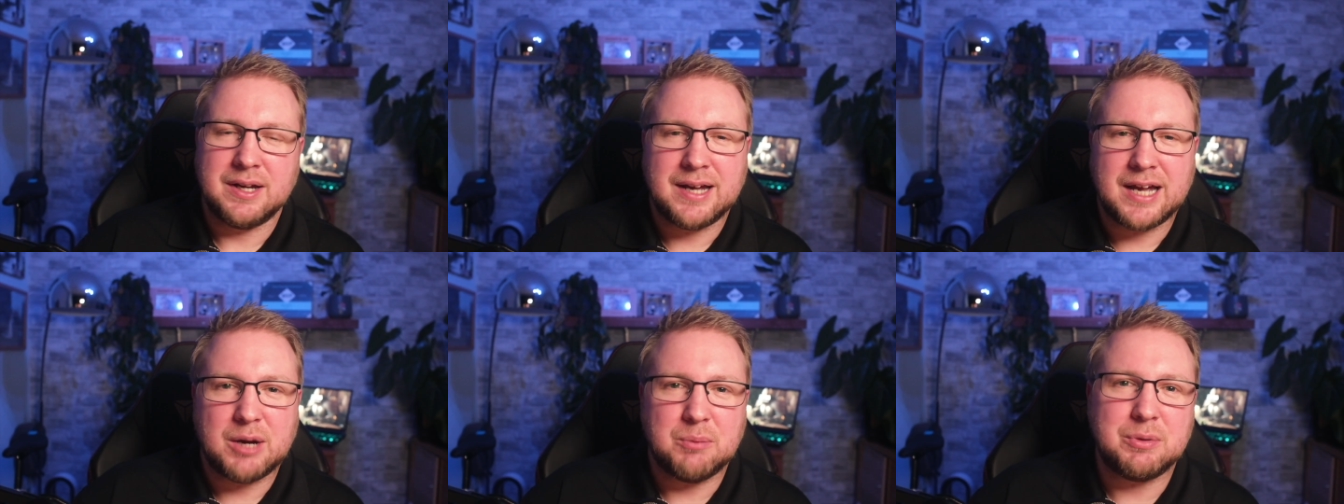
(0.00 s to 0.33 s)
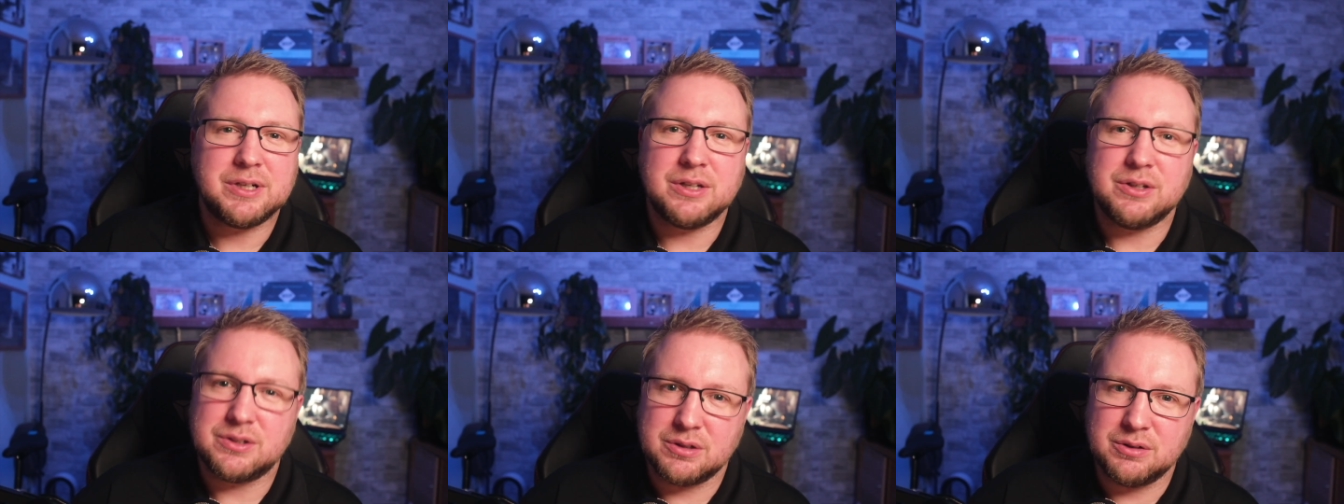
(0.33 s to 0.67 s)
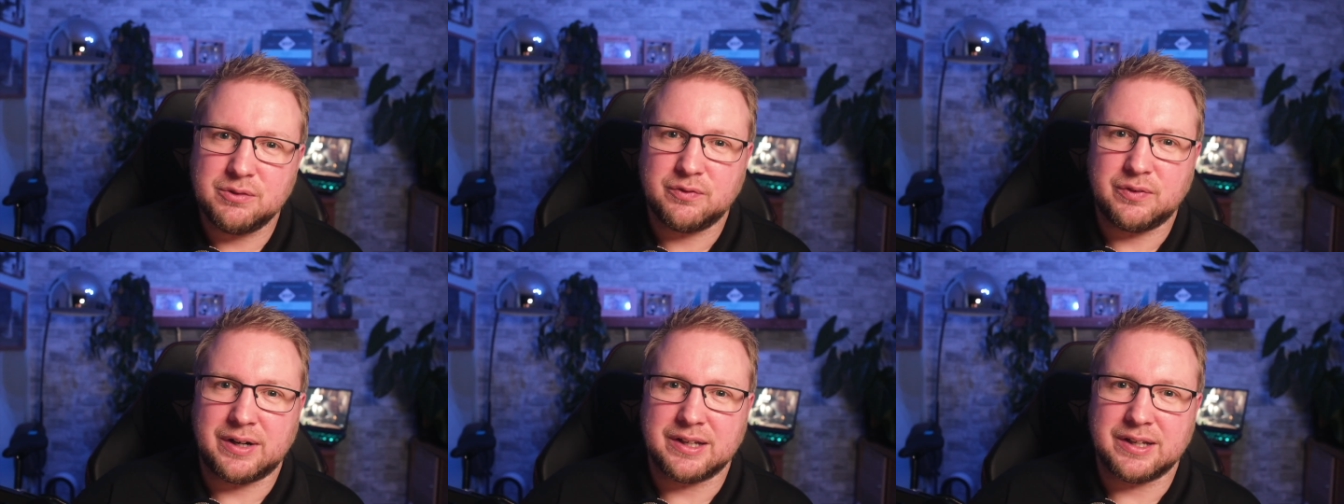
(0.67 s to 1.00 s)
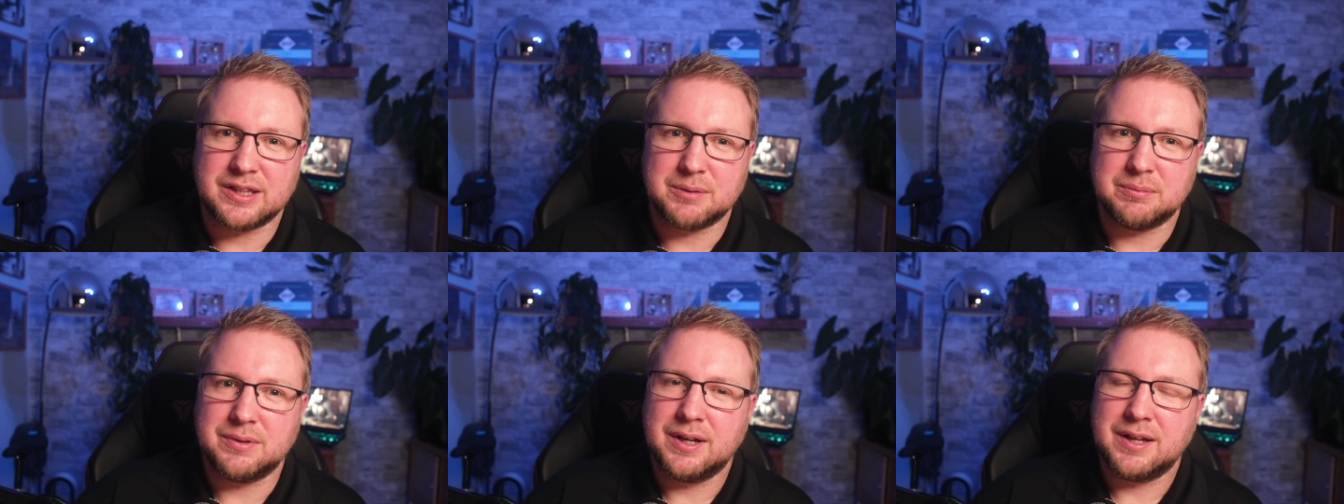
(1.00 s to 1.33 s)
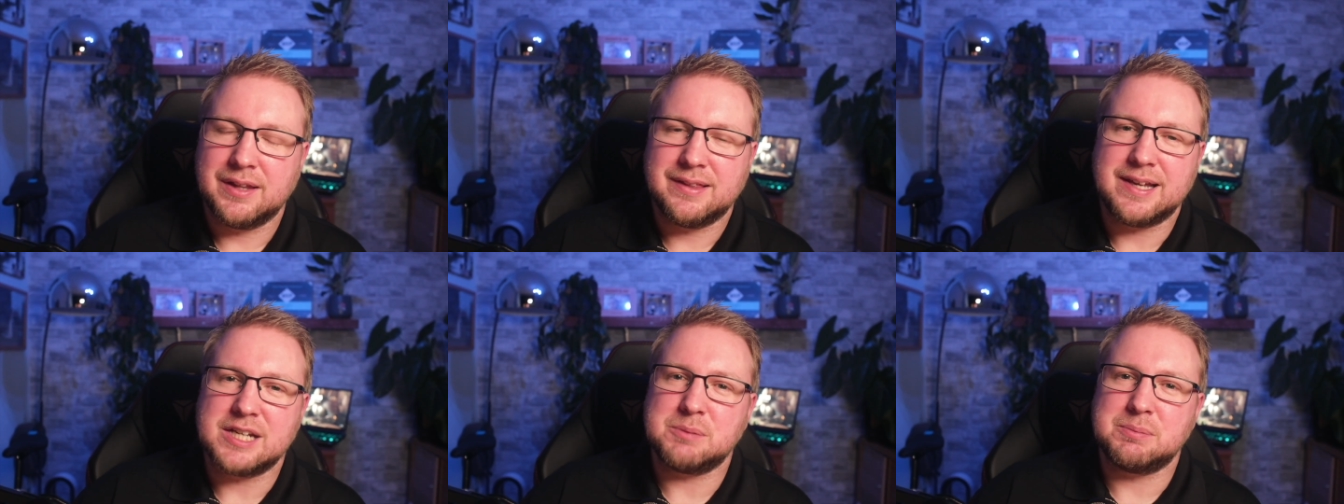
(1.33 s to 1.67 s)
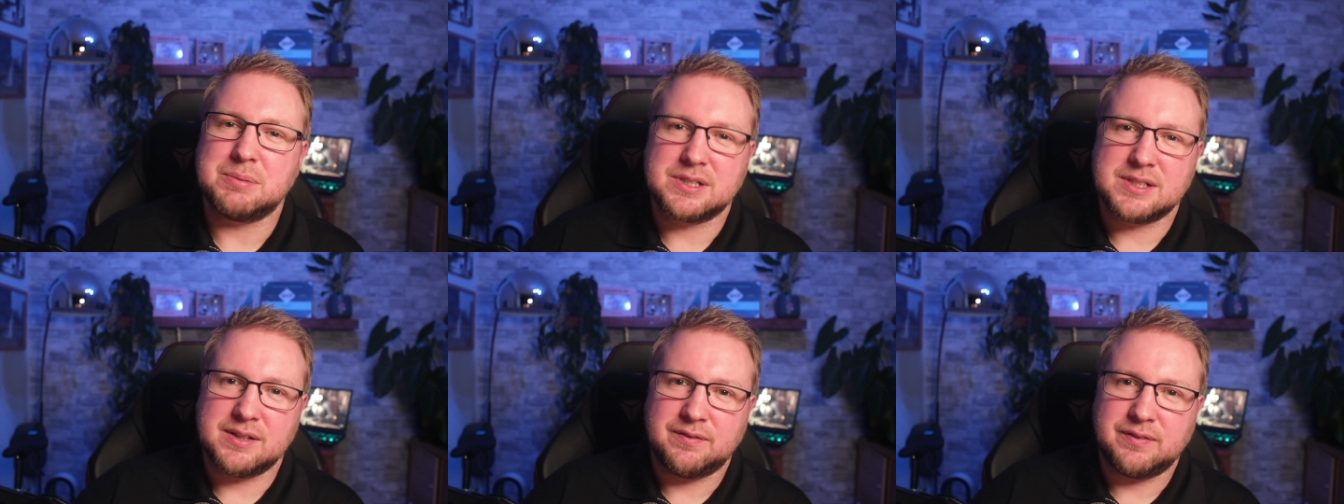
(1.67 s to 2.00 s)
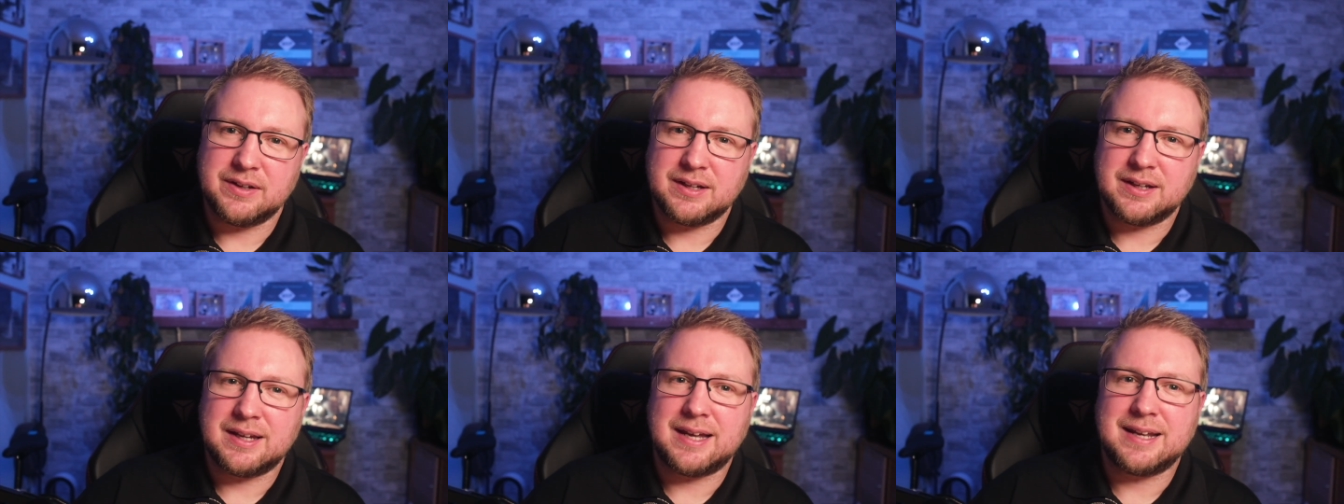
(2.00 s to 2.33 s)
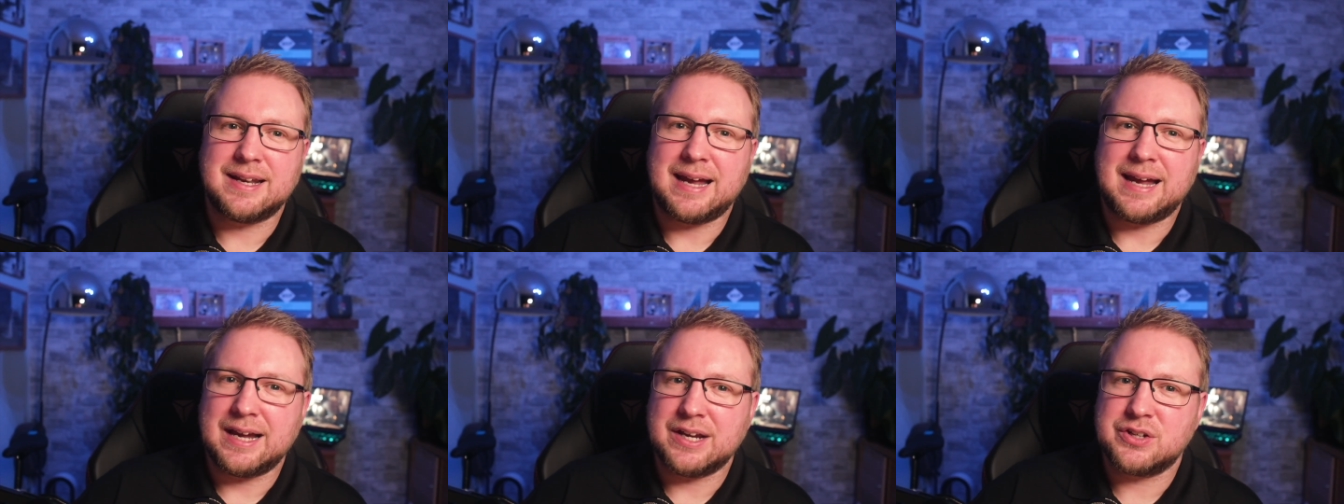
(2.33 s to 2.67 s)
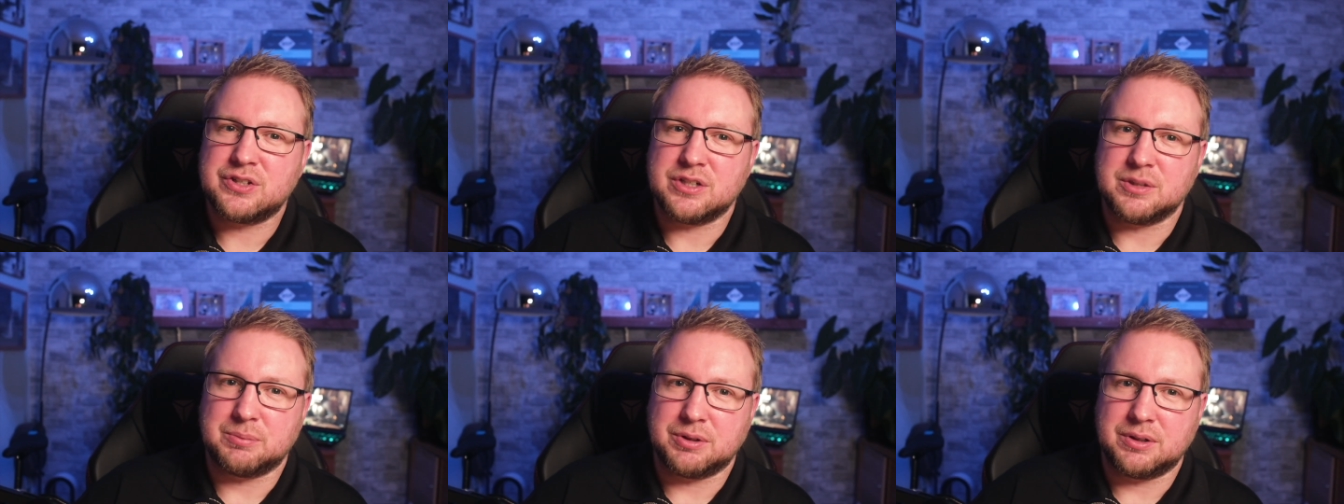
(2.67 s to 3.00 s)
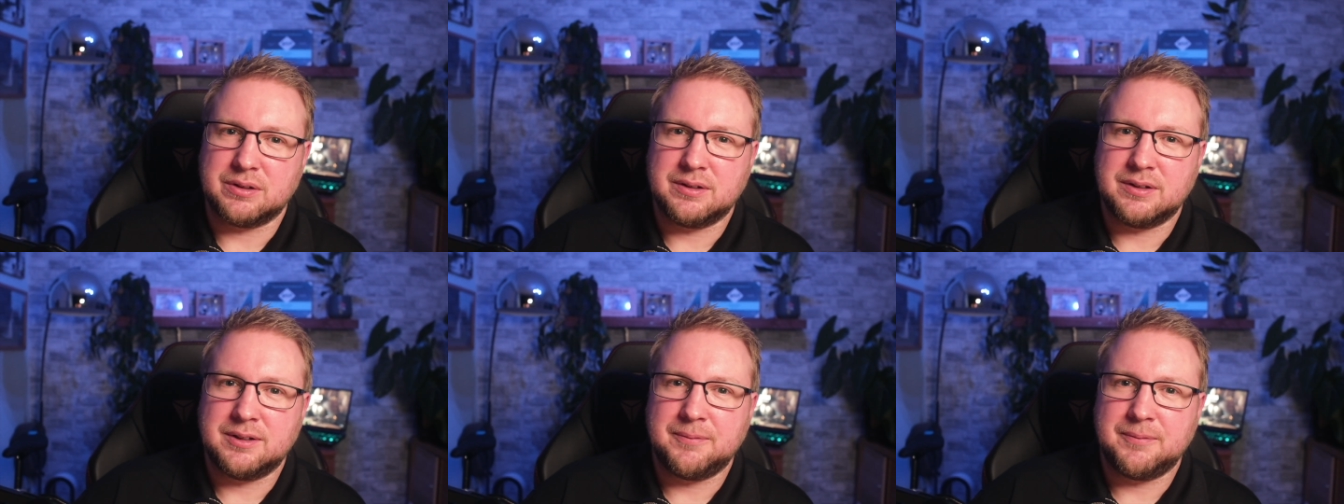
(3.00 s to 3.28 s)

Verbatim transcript: and when you do find them, they're specific and actionable.